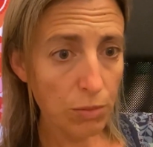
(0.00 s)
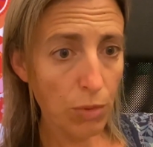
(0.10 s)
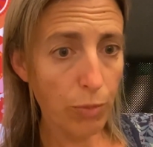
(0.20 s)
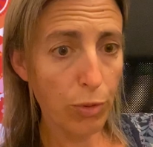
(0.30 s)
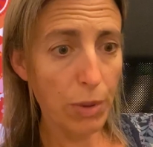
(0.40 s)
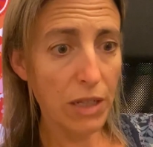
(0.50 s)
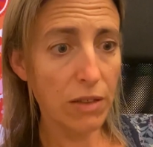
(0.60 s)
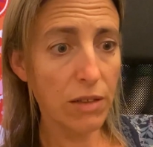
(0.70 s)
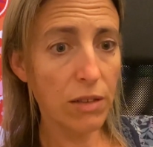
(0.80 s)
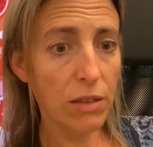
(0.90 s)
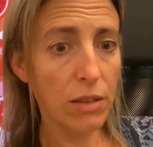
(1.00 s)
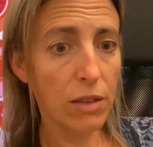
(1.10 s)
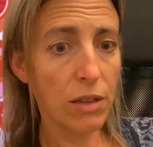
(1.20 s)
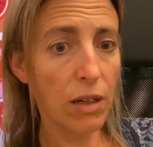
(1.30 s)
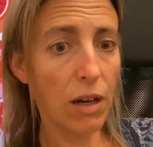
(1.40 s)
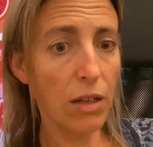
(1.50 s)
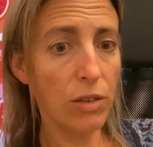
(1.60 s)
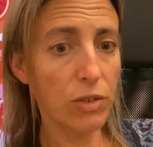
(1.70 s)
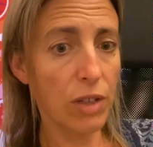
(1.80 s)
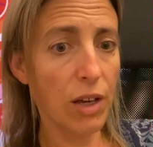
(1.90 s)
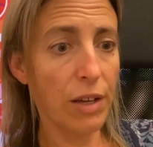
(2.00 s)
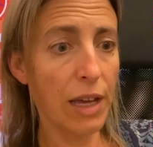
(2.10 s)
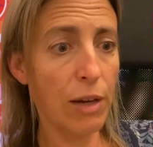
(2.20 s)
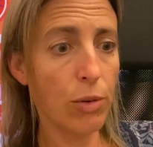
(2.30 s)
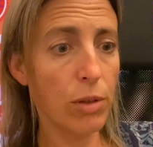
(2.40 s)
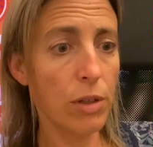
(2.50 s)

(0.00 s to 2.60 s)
Mum repeated. I looked at her now.